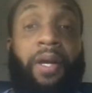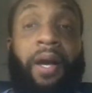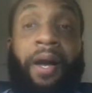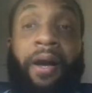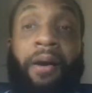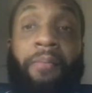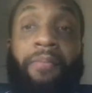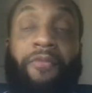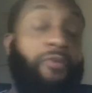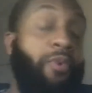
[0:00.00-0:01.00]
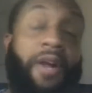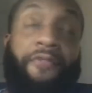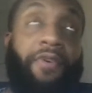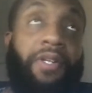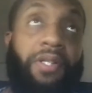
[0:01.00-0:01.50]
For whatever
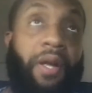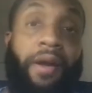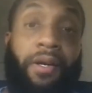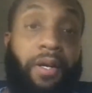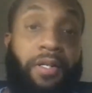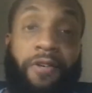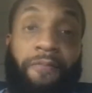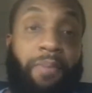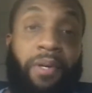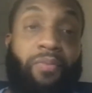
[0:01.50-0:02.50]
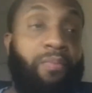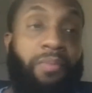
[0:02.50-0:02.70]
reason, haircuts have been